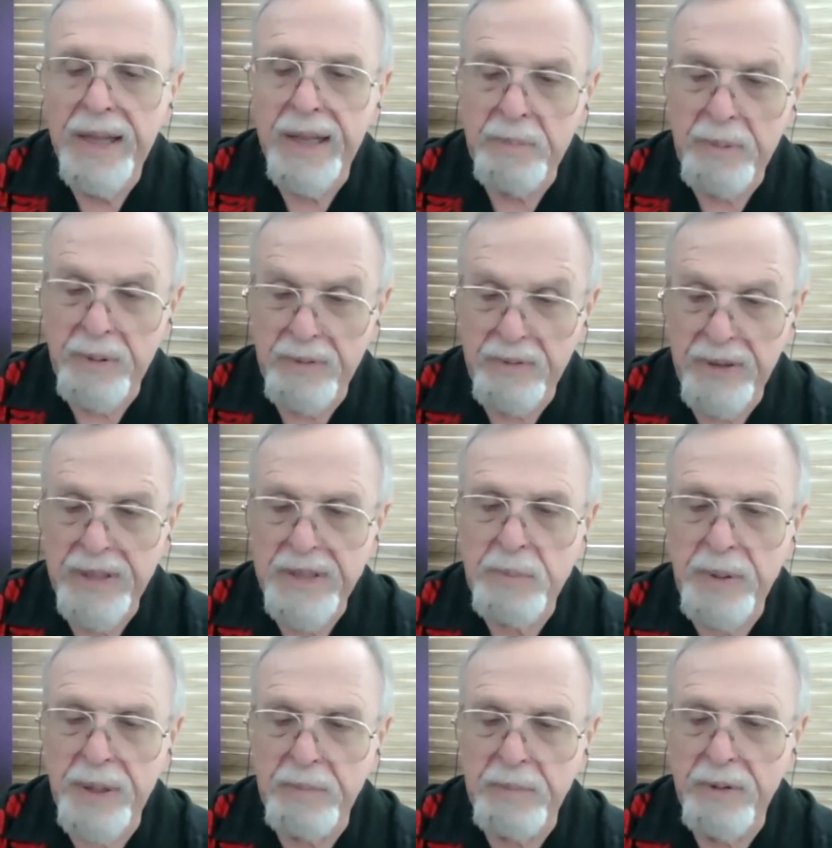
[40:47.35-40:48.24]
that
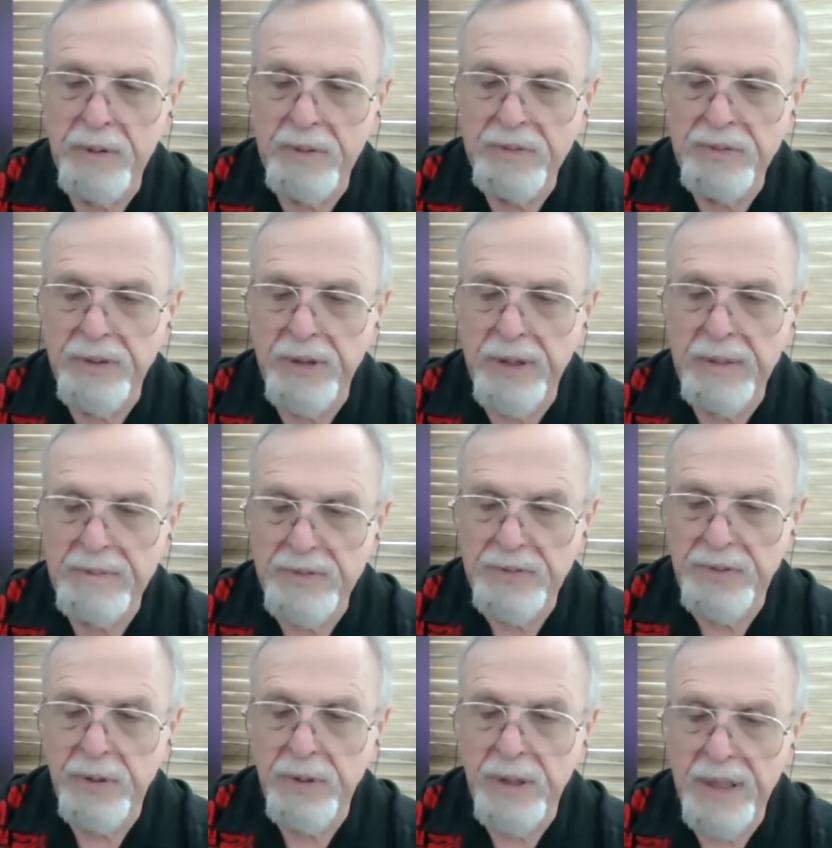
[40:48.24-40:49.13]
prevents people from
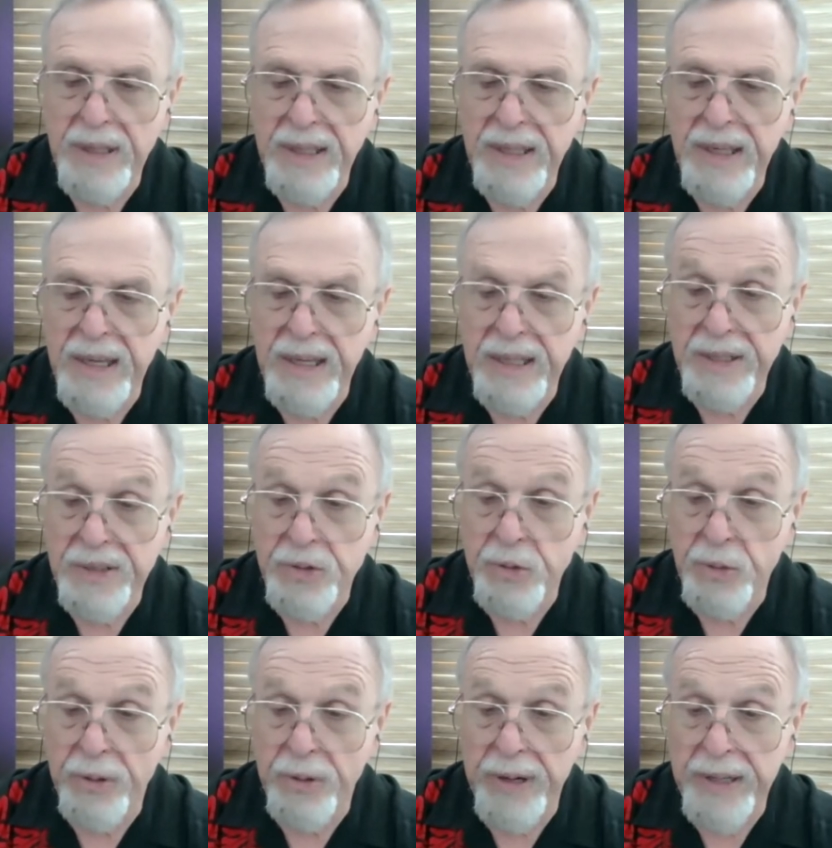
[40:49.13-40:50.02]
fully
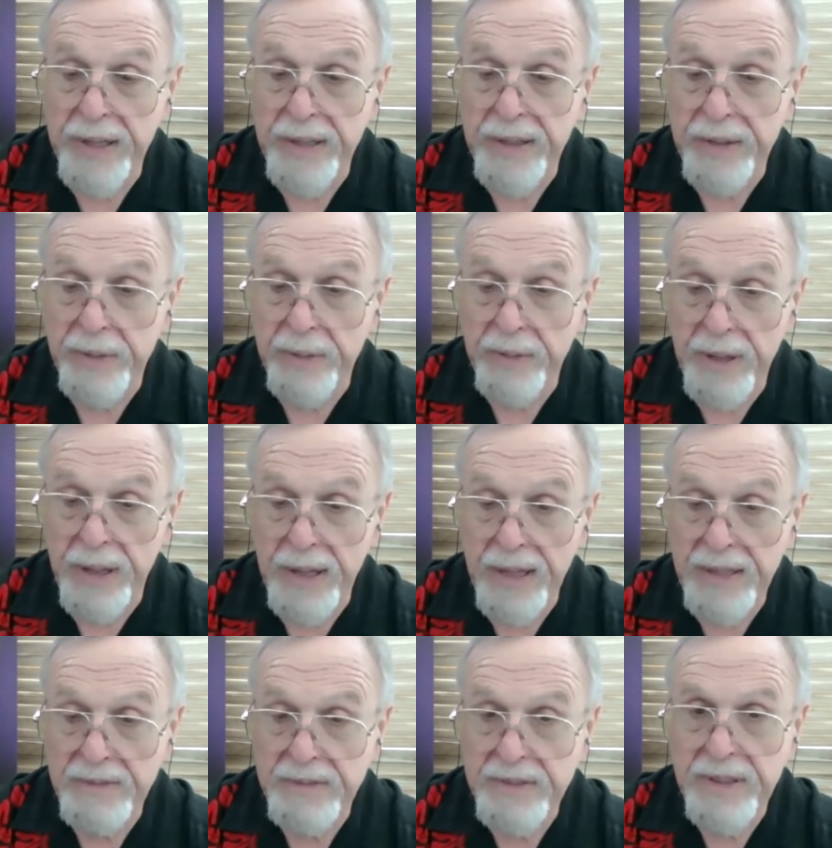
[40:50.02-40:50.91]
enjoying their
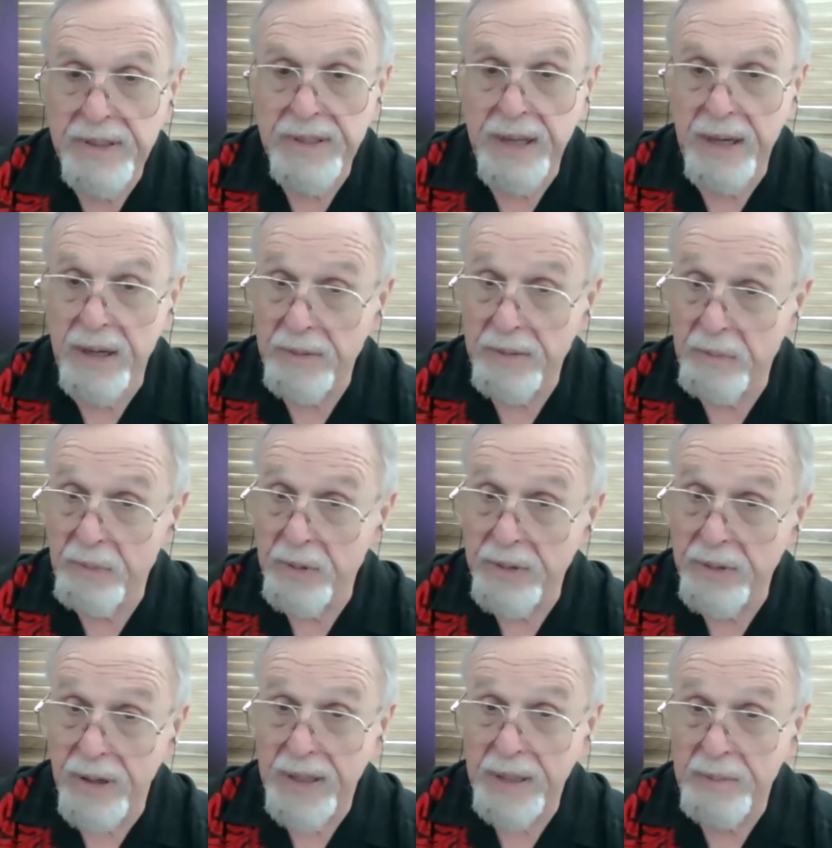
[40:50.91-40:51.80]
lives. Now, we're
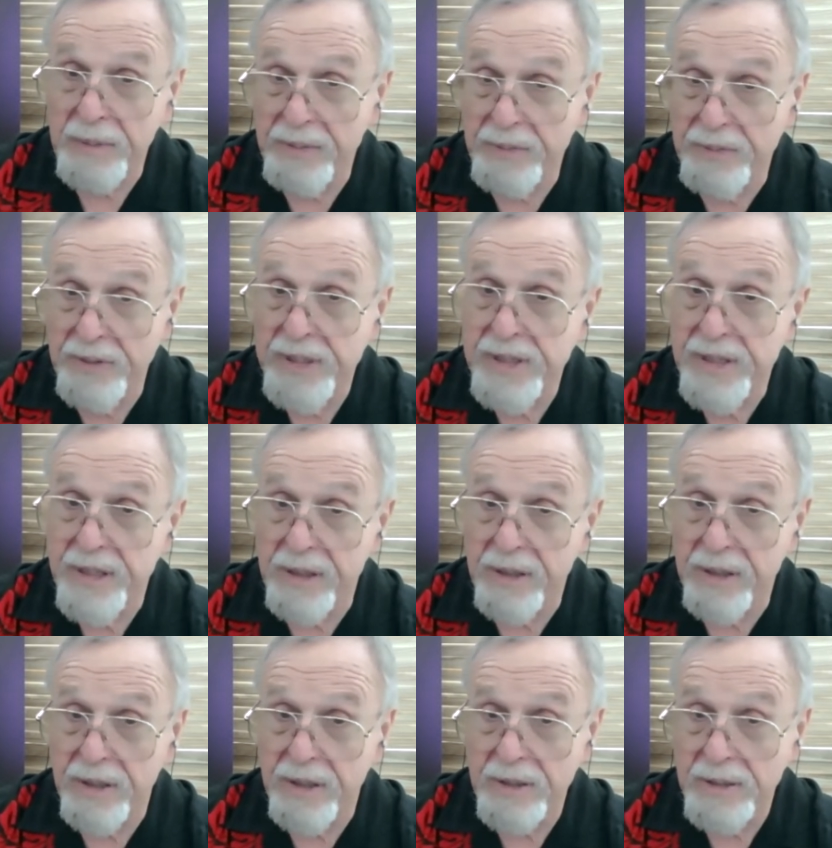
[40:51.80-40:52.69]
talking about
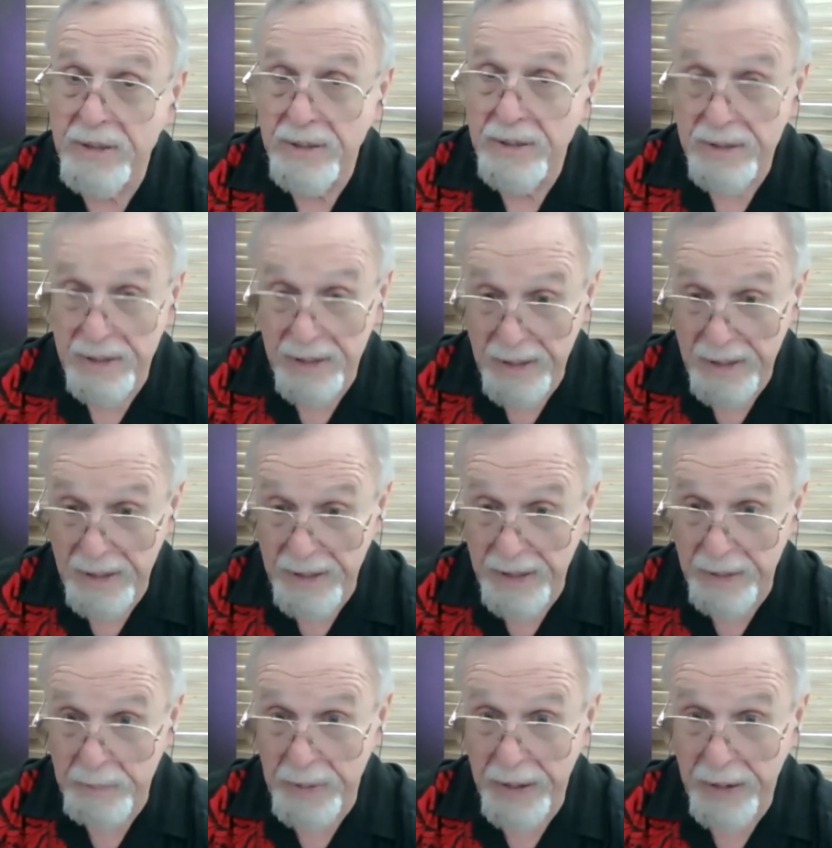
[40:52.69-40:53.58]
physical
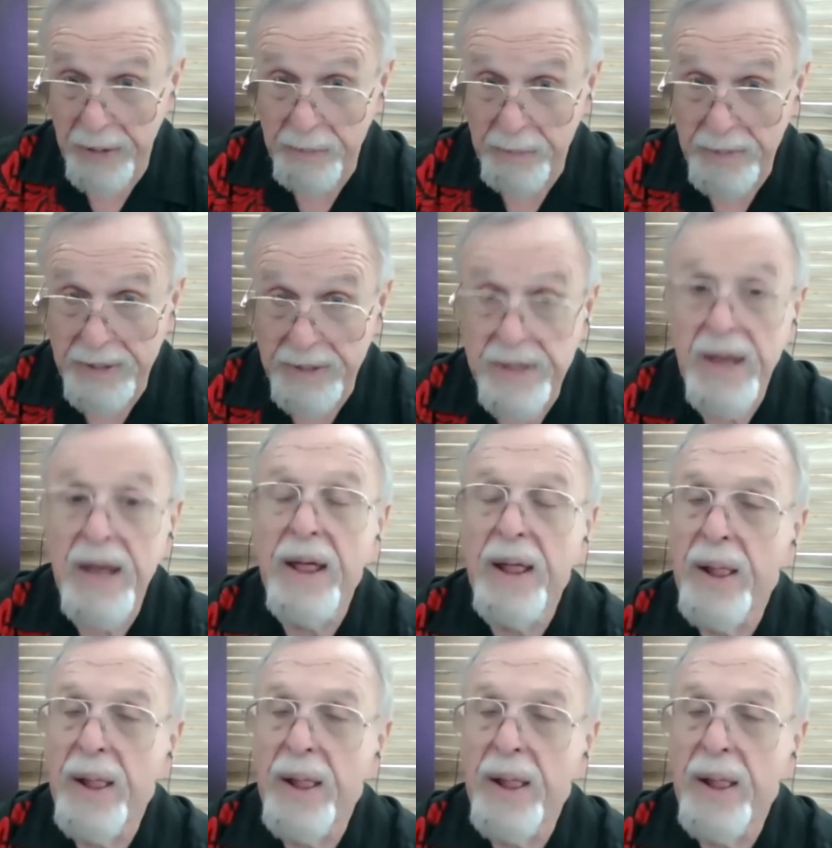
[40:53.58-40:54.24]
impairments.